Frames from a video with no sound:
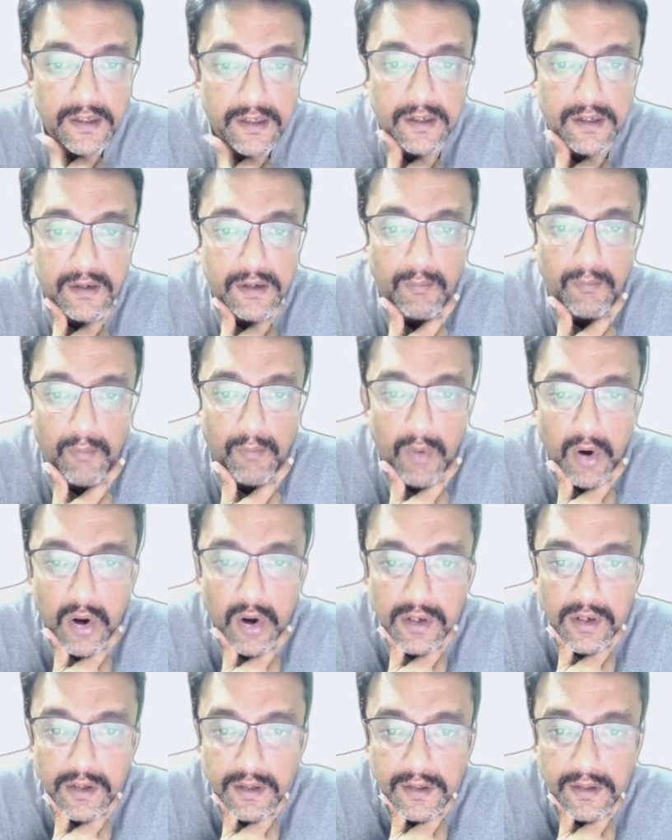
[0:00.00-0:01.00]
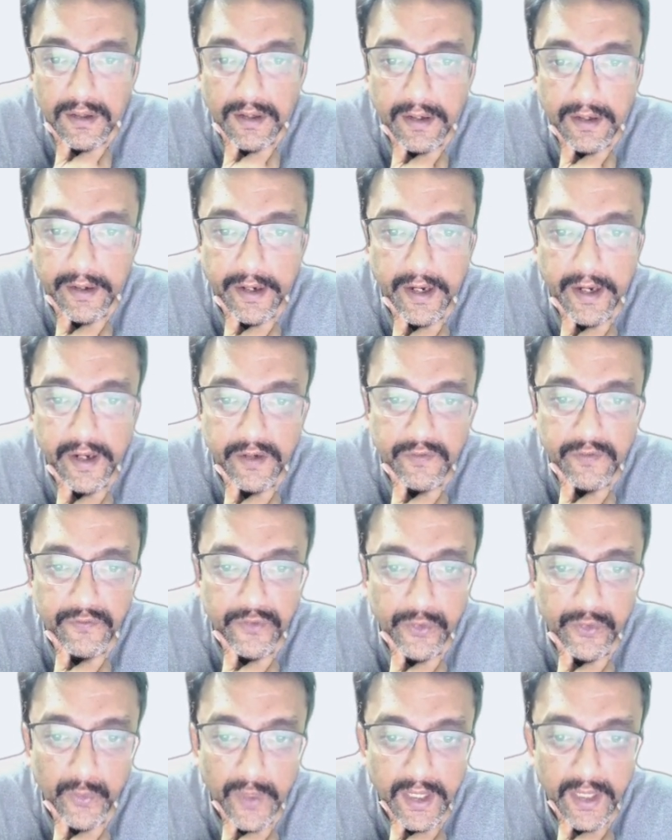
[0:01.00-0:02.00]
Maul hate
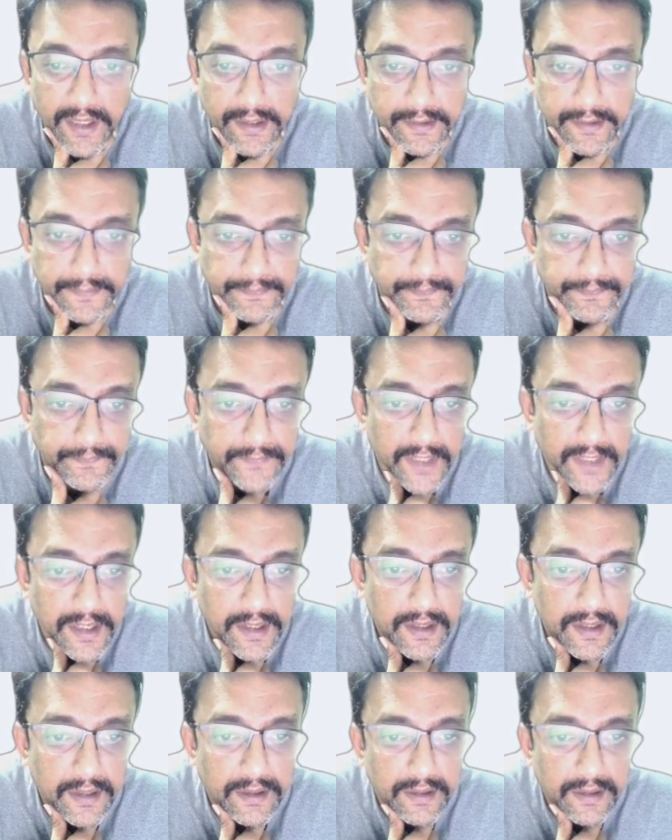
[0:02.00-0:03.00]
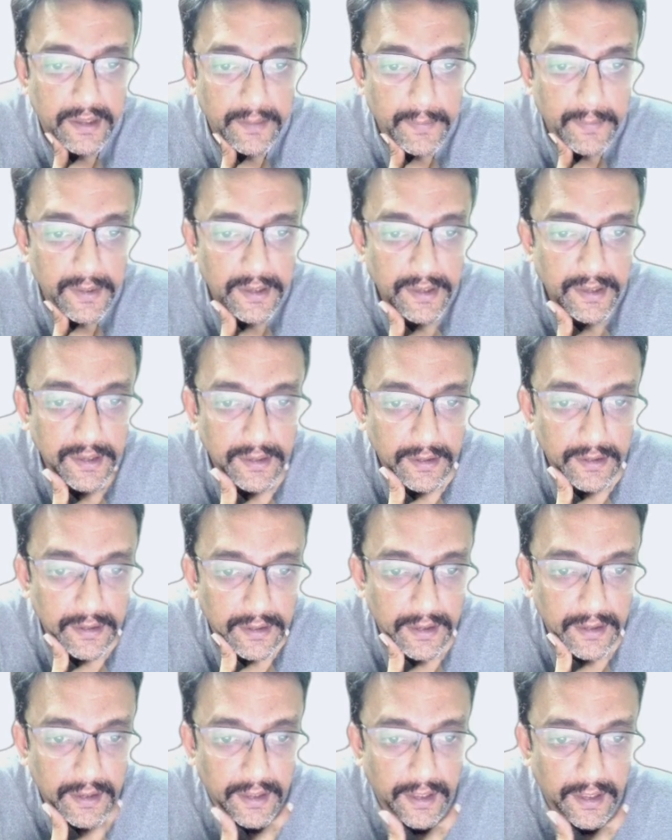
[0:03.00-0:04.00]
fueled. Rebuilding
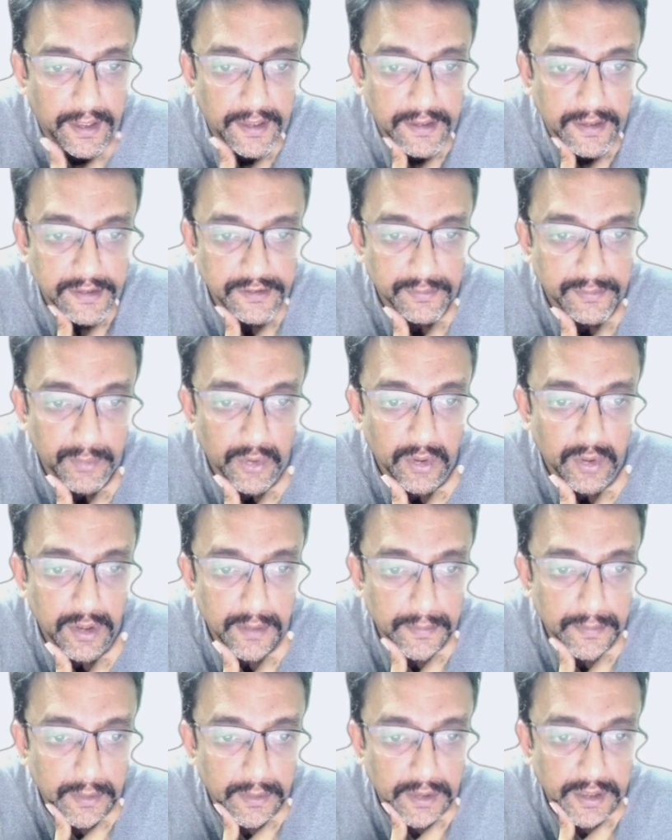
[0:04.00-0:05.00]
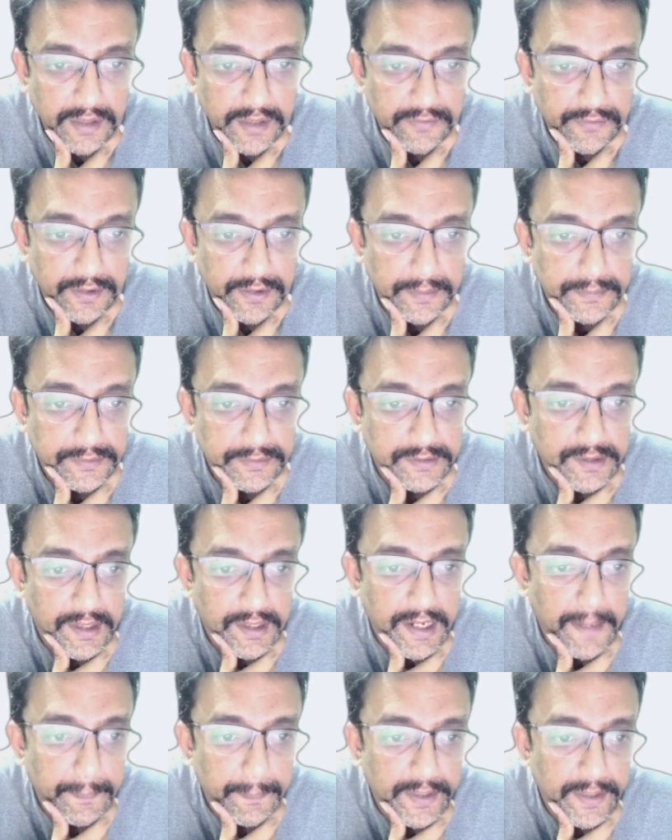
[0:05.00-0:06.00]
his broken body from scrap
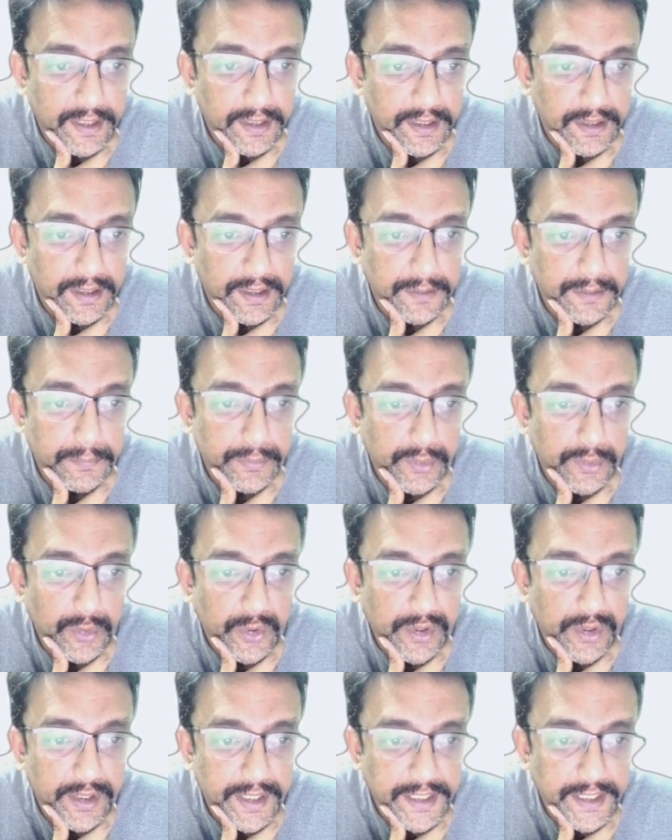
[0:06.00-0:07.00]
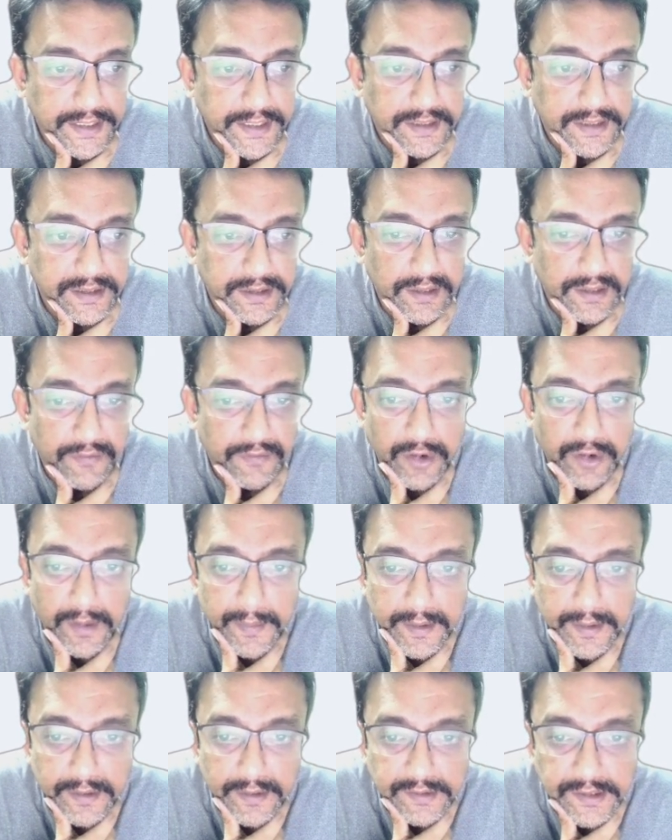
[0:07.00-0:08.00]
metal and pure rage, the former
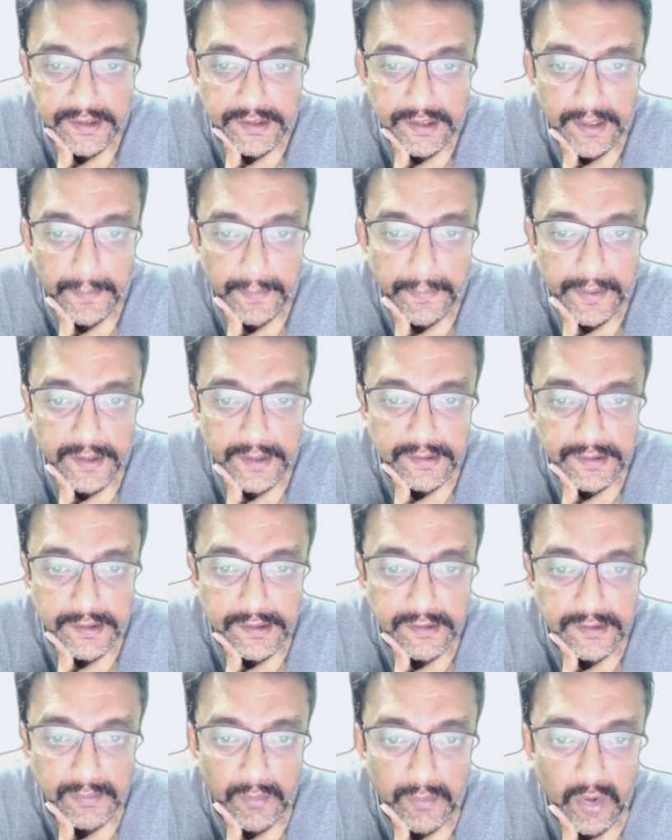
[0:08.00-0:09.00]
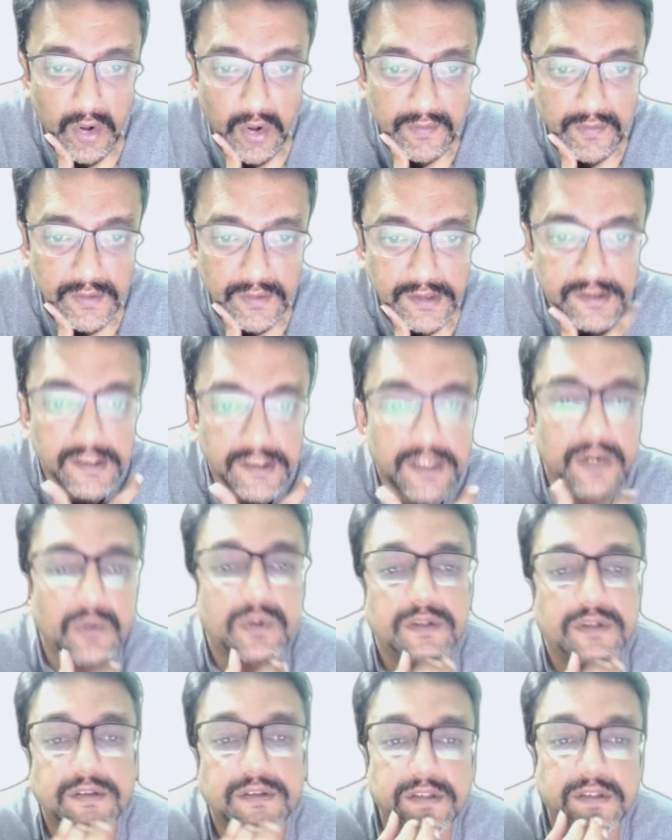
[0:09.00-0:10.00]
Sith apprentice Maul will seek out a
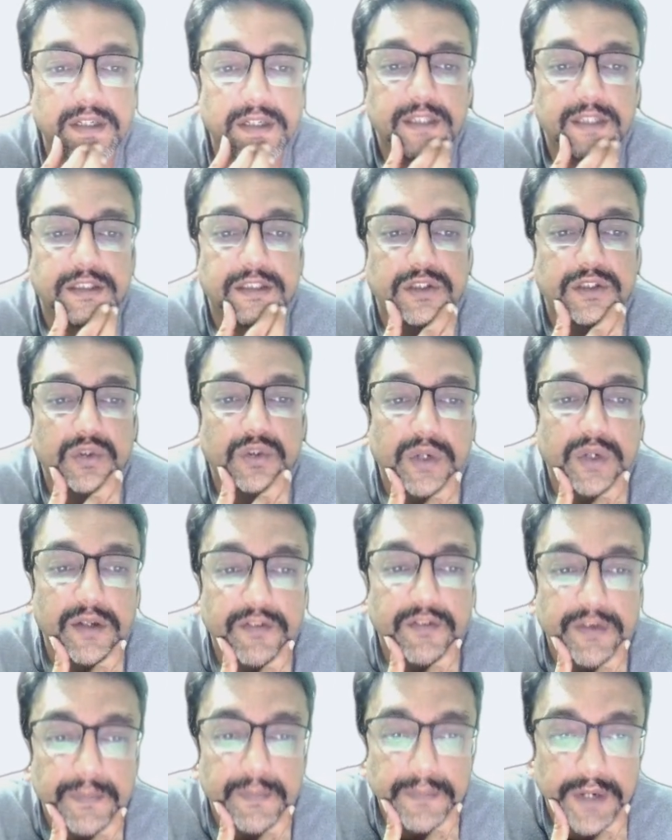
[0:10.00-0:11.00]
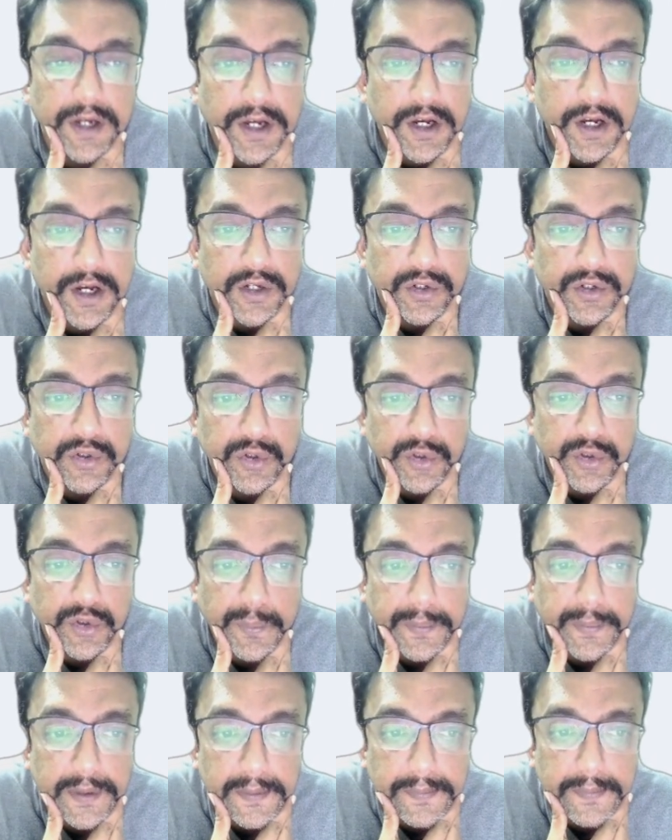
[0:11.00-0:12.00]
stranger to give him new
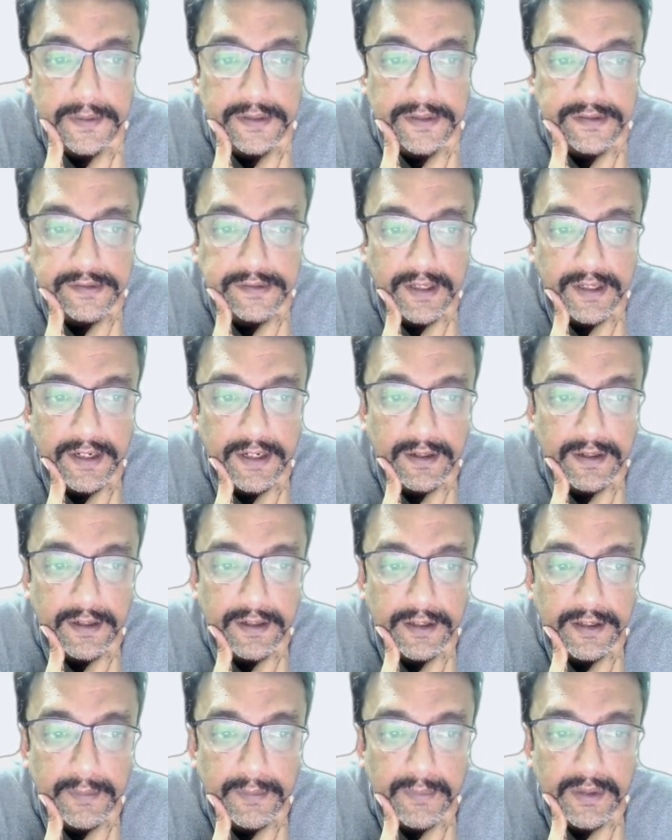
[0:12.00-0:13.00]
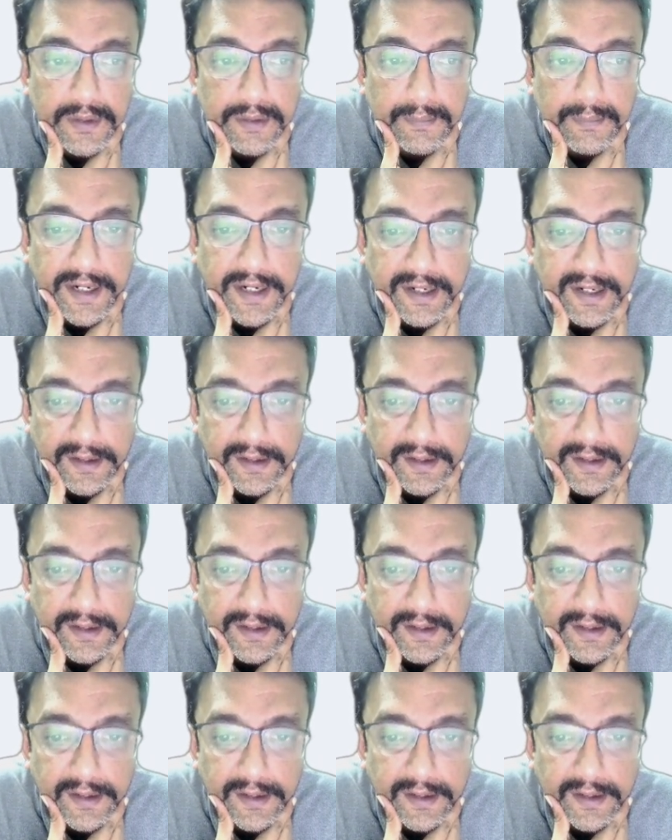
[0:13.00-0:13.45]
purpose and lead him in battle.